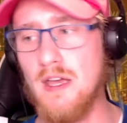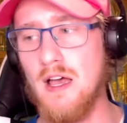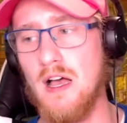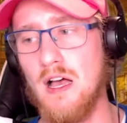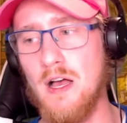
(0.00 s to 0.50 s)

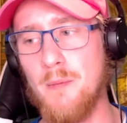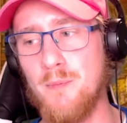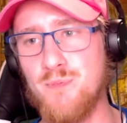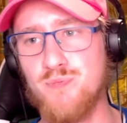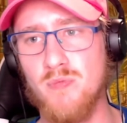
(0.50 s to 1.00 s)

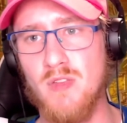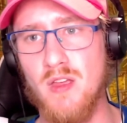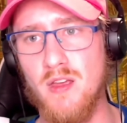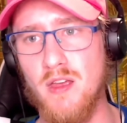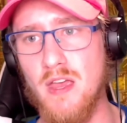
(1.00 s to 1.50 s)

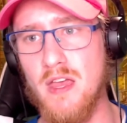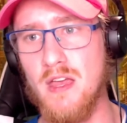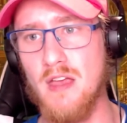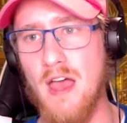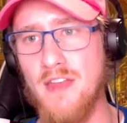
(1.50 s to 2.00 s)

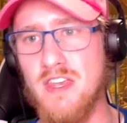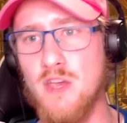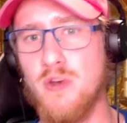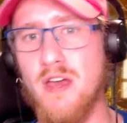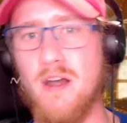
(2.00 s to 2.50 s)
I think it
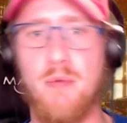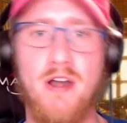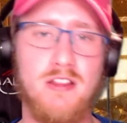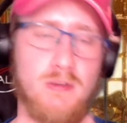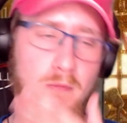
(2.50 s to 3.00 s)
would kind of
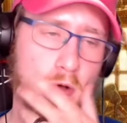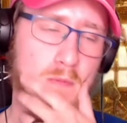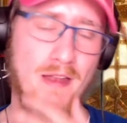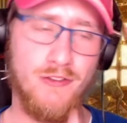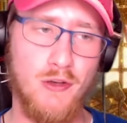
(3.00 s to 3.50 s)
break the
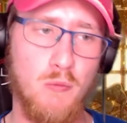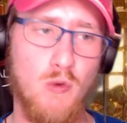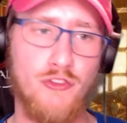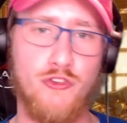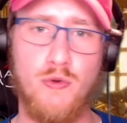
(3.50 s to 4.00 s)
momentum
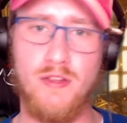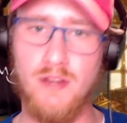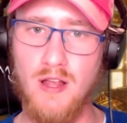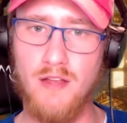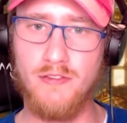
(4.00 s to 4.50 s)
once you get
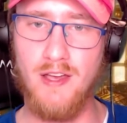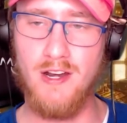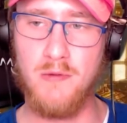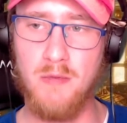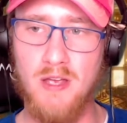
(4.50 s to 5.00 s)
the lost
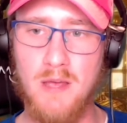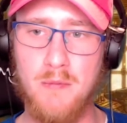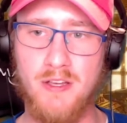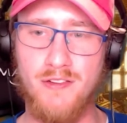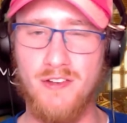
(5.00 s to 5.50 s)
item,
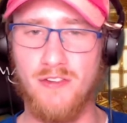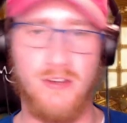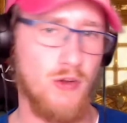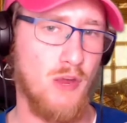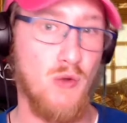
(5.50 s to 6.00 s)
because then it's
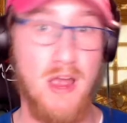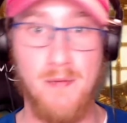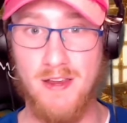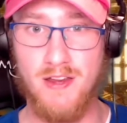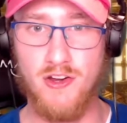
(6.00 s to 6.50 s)
like, okay, why am
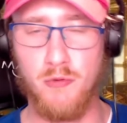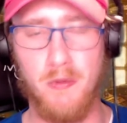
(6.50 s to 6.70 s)
I here?